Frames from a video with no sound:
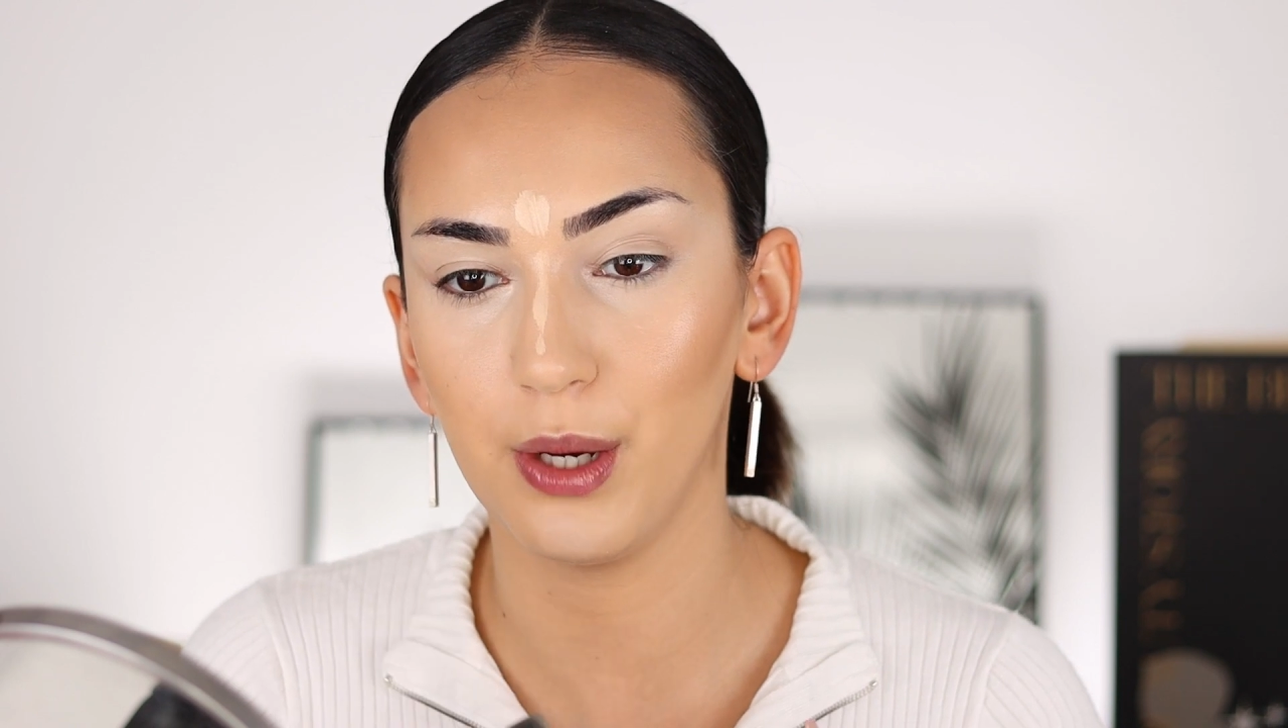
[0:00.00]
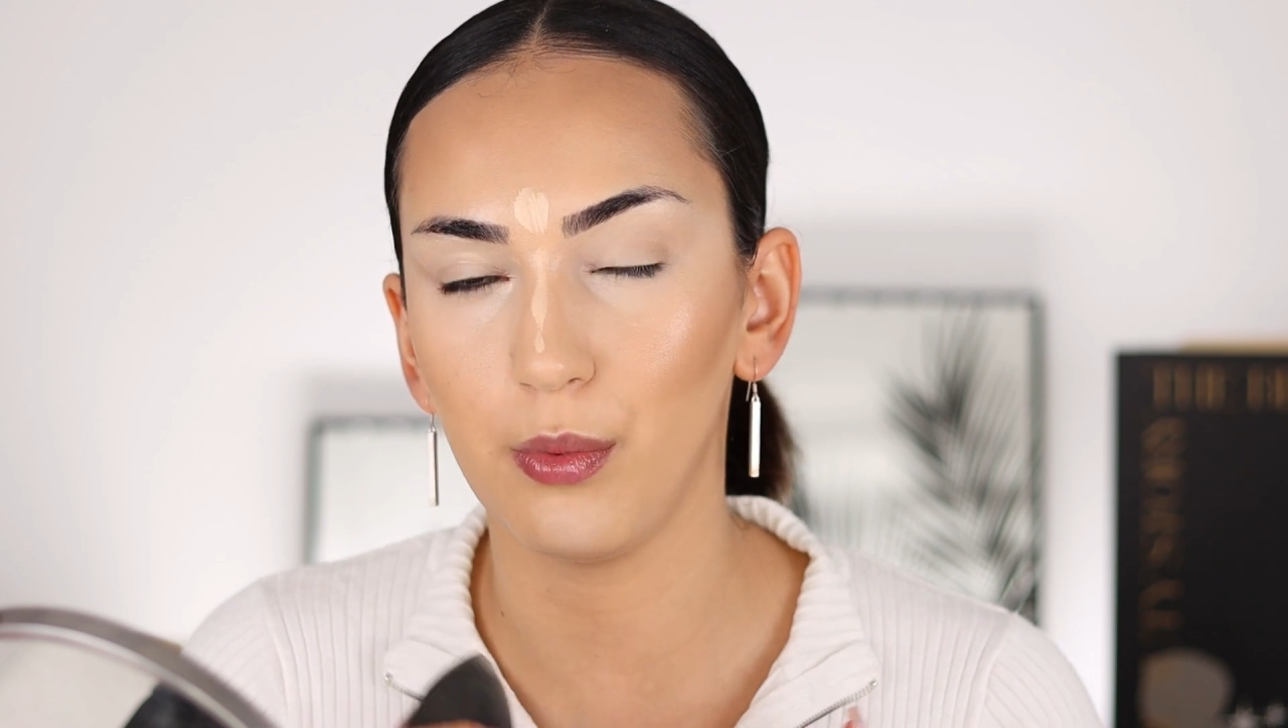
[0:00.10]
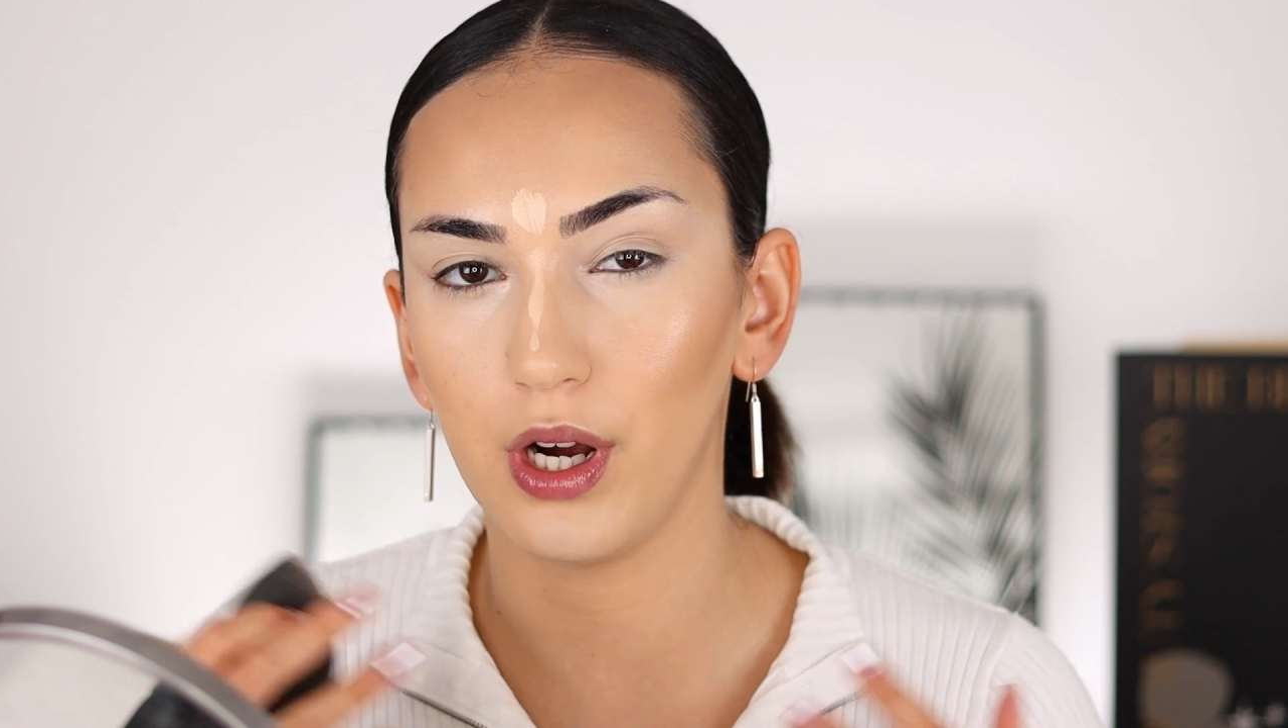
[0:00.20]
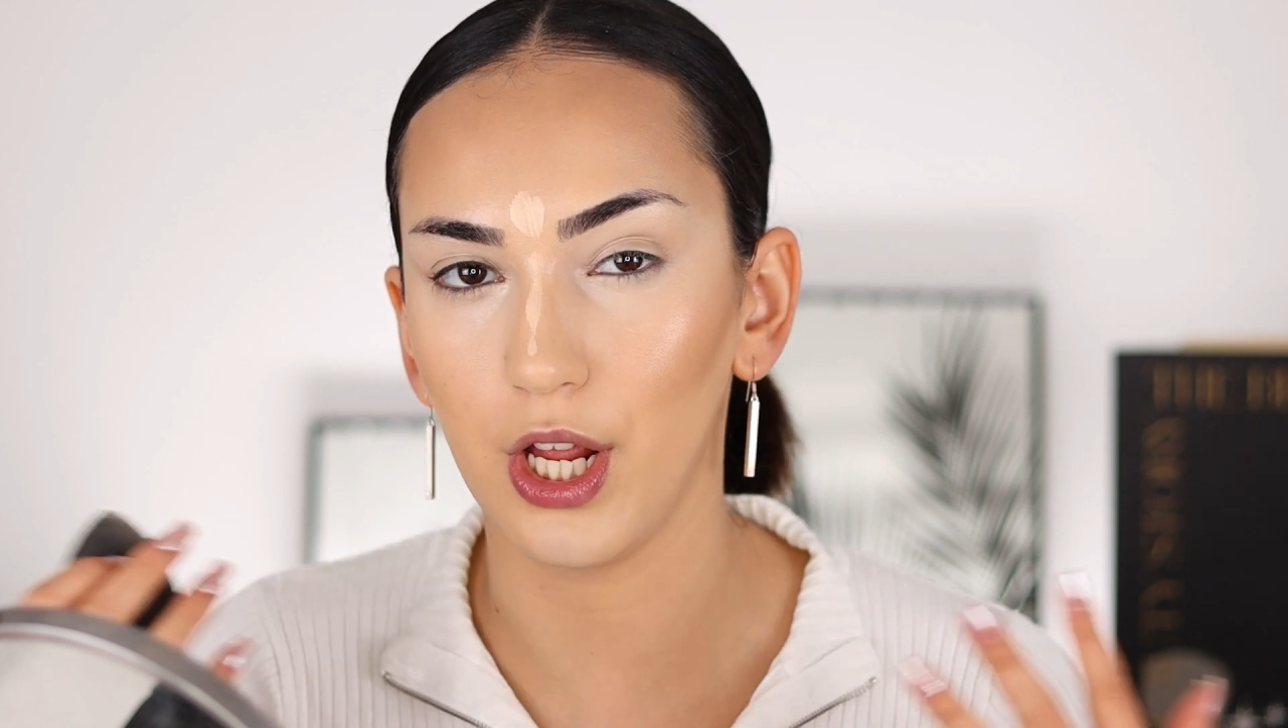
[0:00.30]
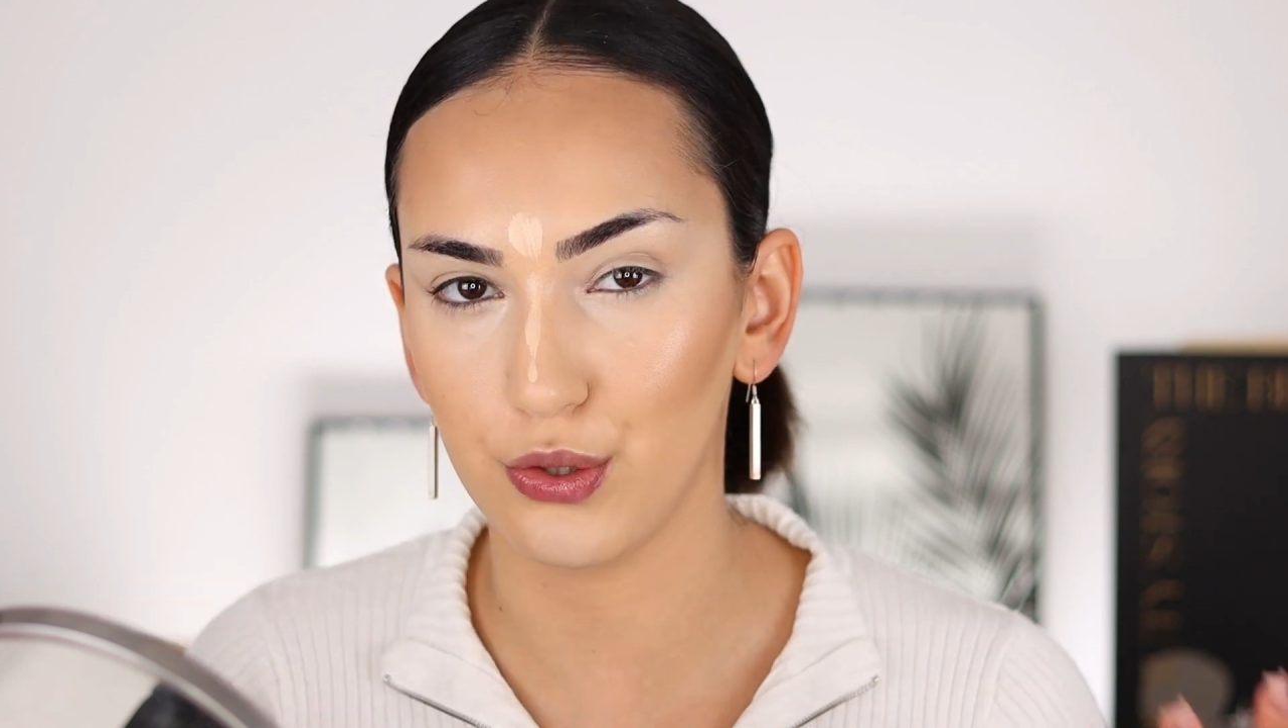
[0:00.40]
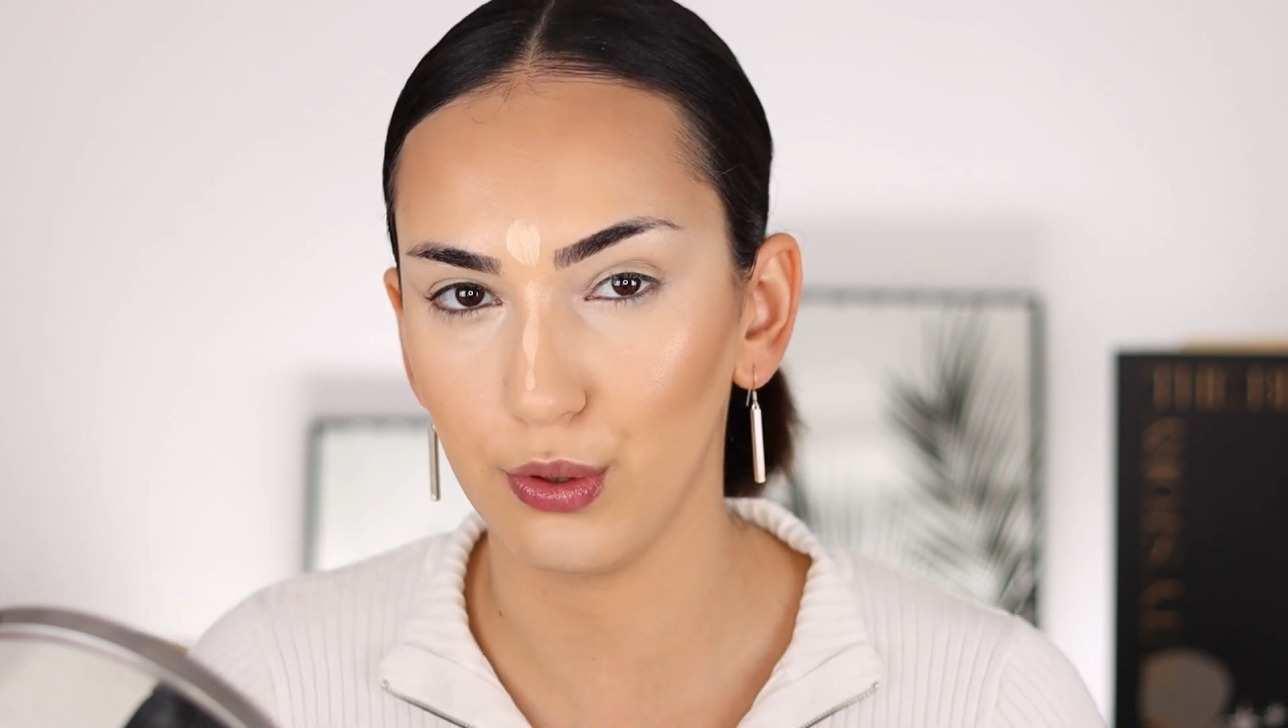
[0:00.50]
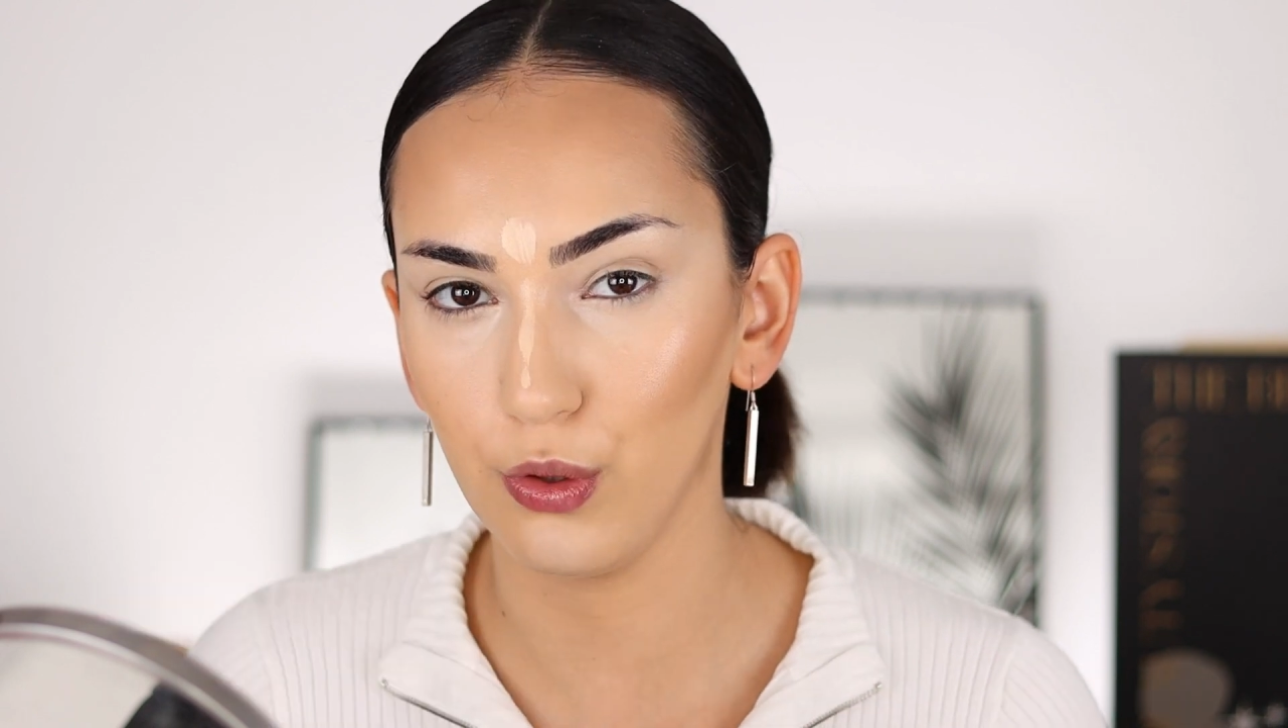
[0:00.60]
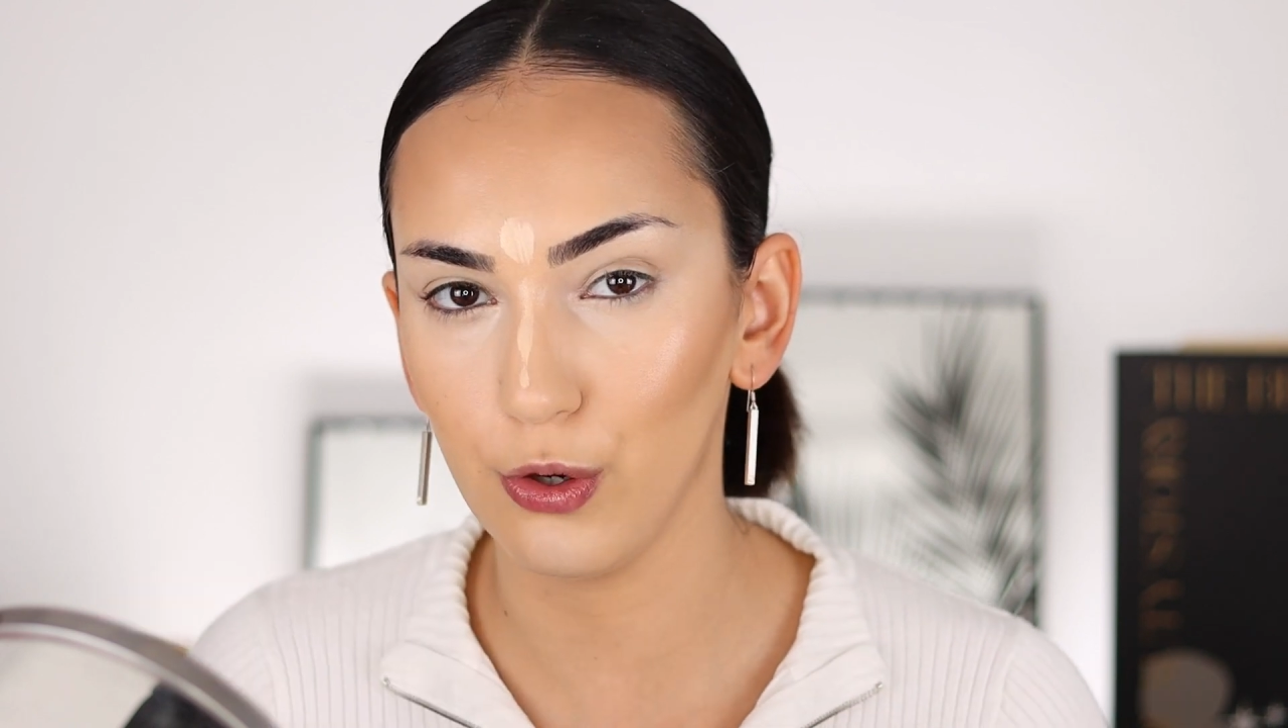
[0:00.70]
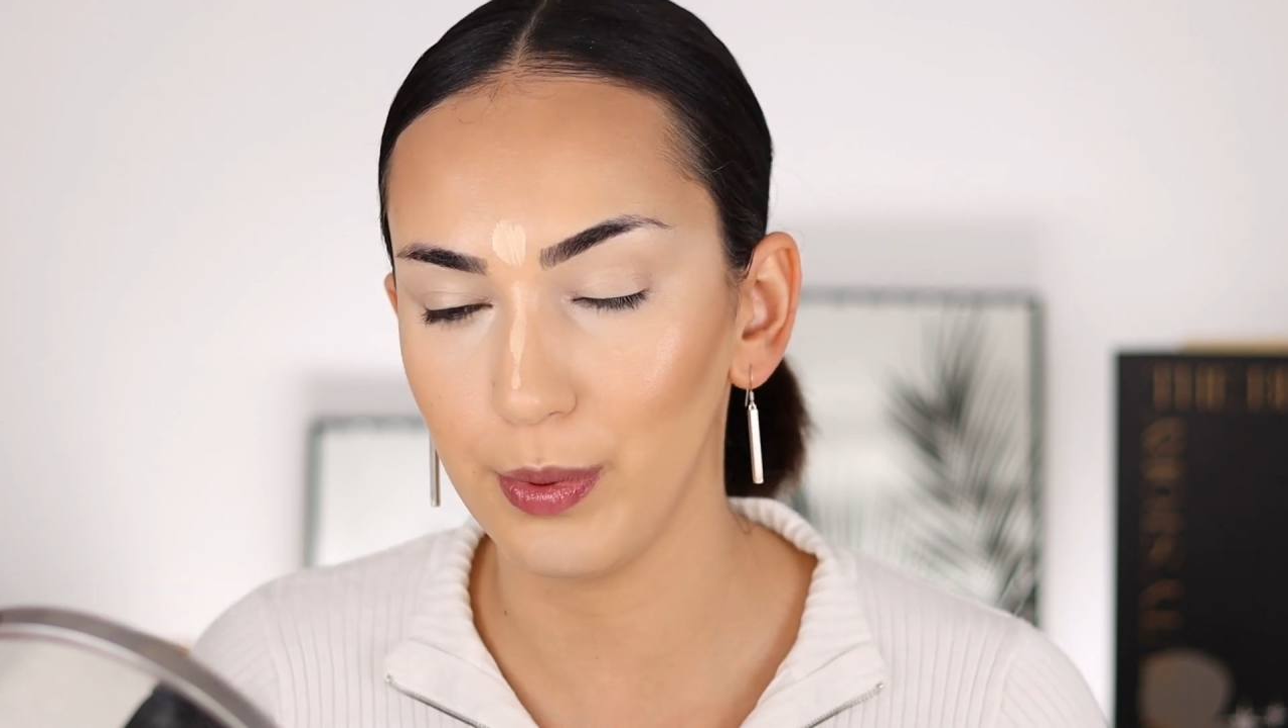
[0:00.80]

a more natural look